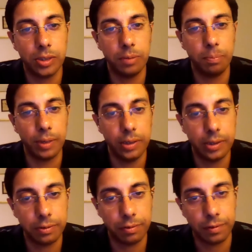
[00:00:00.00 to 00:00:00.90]
in
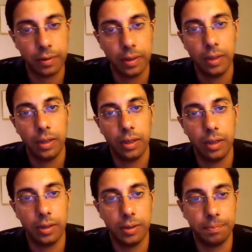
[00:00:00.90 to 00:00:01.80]
printf
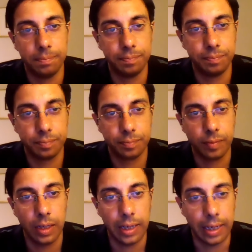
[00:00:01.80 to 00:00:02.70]
um,
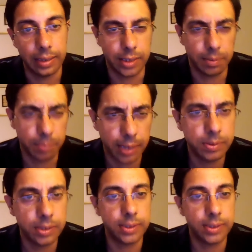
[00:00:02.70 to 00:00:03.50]
and sometimes in